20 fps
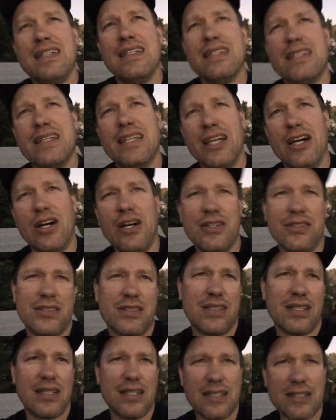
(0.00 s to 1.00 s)
you know, it's
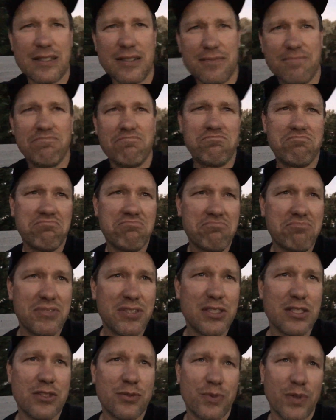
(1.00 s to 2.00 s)
like
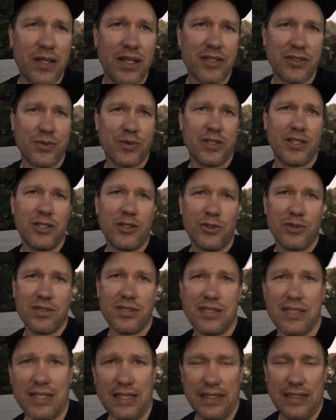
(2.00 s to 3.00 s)
that's really cool to
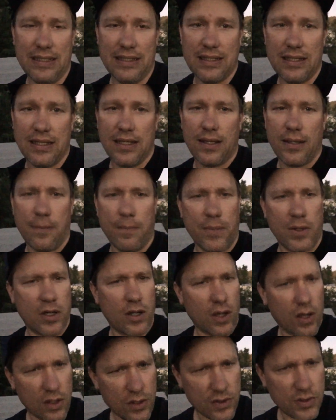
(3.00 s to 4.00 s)
see, but
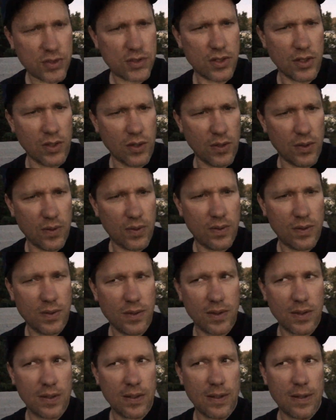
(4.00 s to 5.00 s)
also
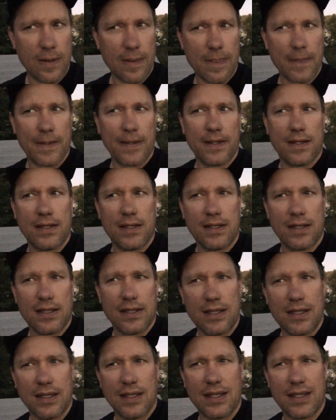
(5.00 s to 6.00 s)

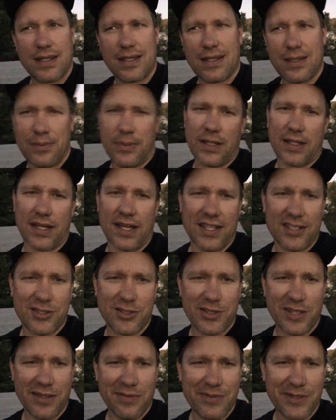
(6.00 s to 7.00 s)
like, come on guys, you
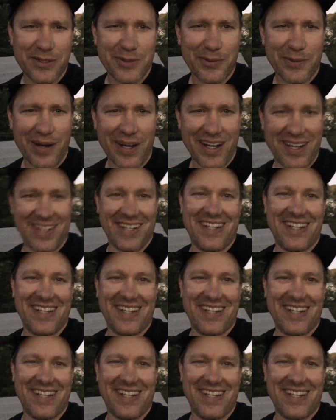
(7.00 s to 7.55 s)
left me in the water.